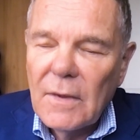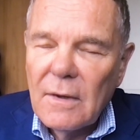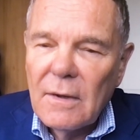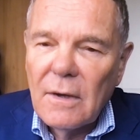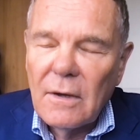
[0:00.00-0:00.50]

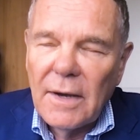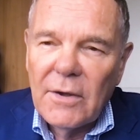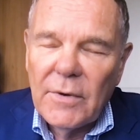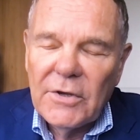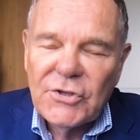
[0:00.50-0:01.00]

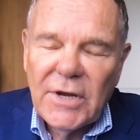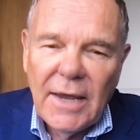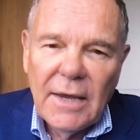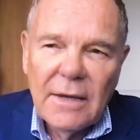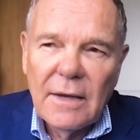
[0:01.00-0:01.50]

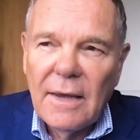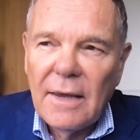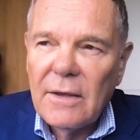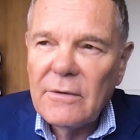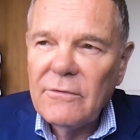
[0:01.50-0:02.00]
IOHK
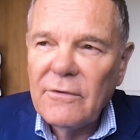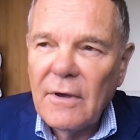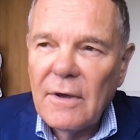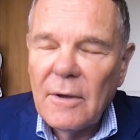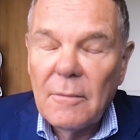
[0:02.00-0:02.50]
and
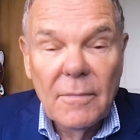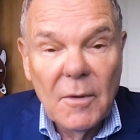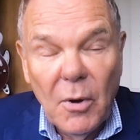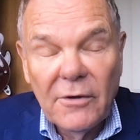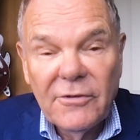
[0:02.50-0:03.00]
the
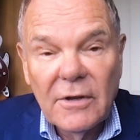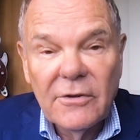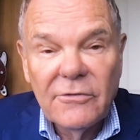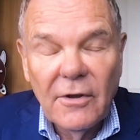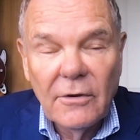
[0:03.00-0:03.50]
Boston
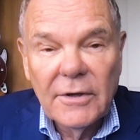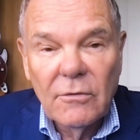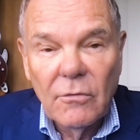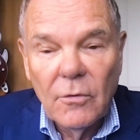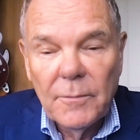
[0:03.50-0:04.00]
Consulting
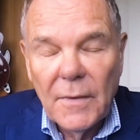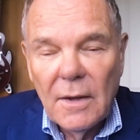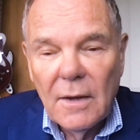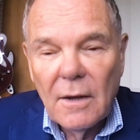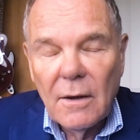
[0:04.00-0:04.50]
Group,
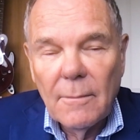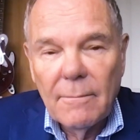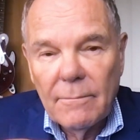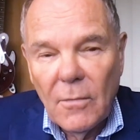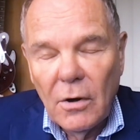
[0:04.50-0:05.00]

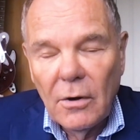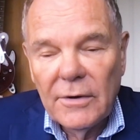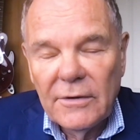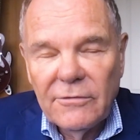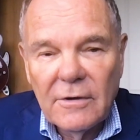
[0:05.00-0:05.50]
our
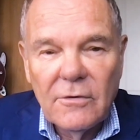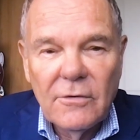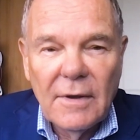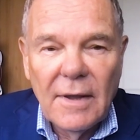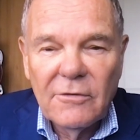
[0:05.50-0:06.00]

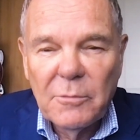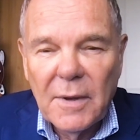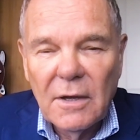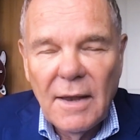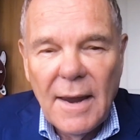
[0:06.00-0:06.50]
institute has
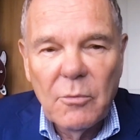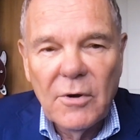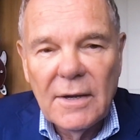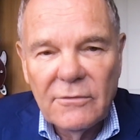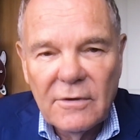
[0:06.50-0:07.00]
been
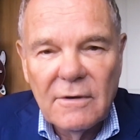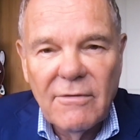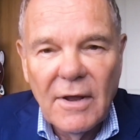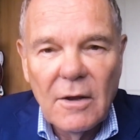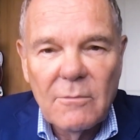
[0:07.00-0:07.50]
collaborating to
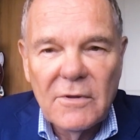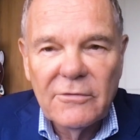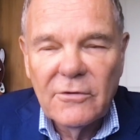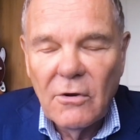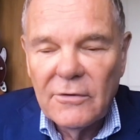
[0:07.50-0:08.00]
develop
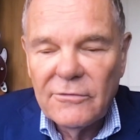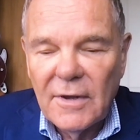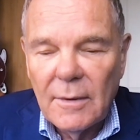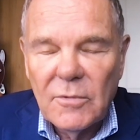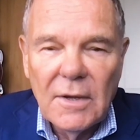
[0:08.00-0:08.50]

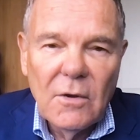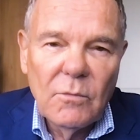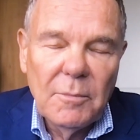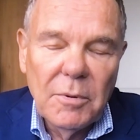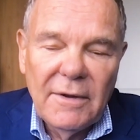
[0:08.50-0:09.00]
concept.
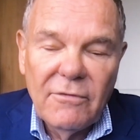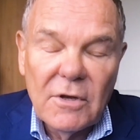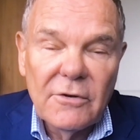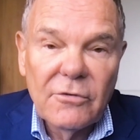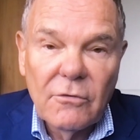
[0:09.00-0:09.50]
We believe
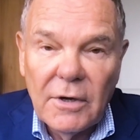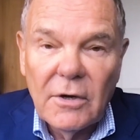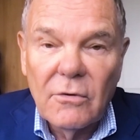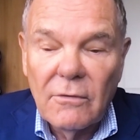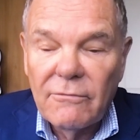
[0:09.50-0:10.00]
that it's
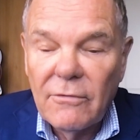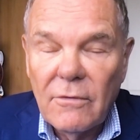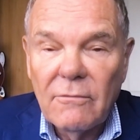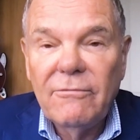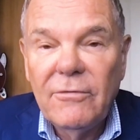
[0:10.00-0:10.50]
critical for
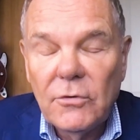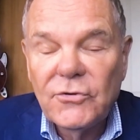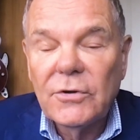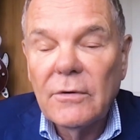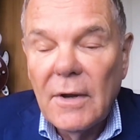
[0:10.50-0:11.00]
the
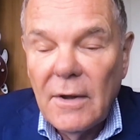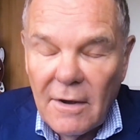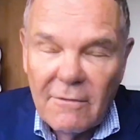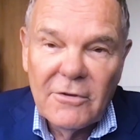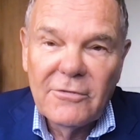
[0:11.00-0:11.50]
future
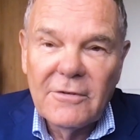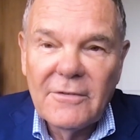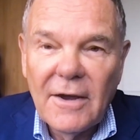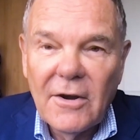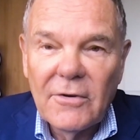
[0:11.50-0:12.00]
of this
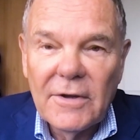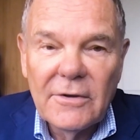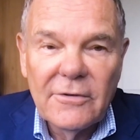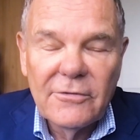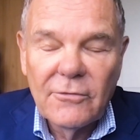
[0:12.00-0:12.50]
entire
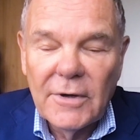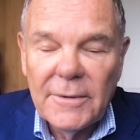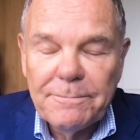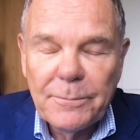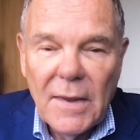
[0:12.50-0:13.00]
industry.
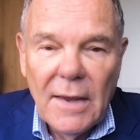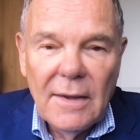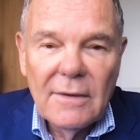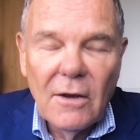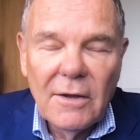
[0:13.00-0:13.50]

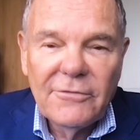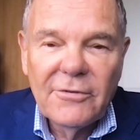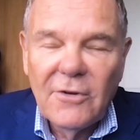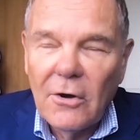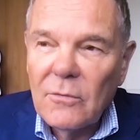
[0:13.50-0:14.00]
Now let's
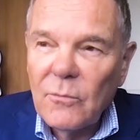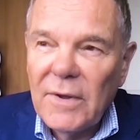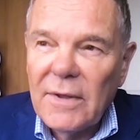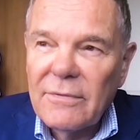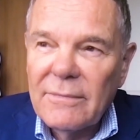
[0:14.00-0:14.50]
start
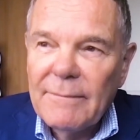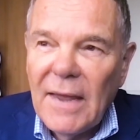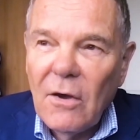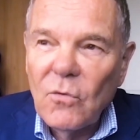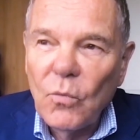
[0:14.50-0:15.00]
with
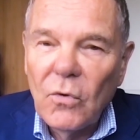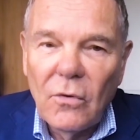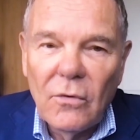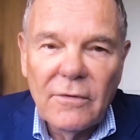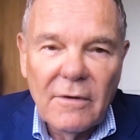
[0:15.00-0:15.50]
how the
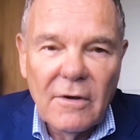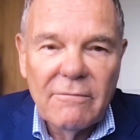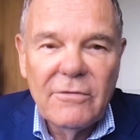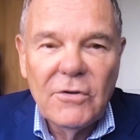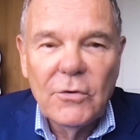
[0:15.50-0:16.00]
world
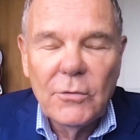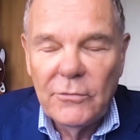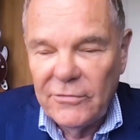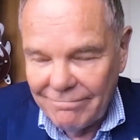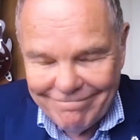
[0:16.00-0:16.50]

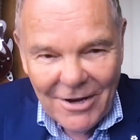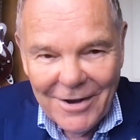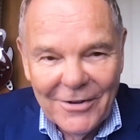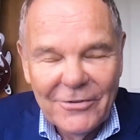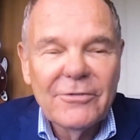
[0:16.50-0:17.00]
views
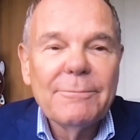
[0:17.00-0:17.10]
us.